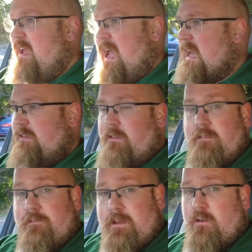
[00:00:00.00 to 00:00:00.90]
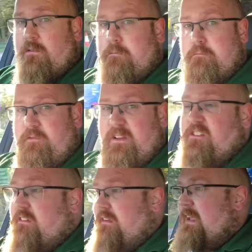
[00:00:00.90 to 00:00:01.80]
and it doesn't feel
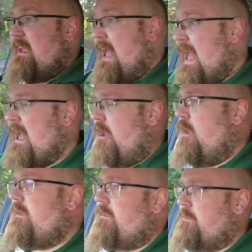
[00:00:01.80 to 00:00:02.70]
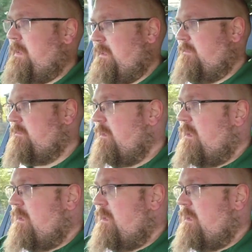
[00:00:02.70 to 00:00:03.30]
fidgety at higher speeds.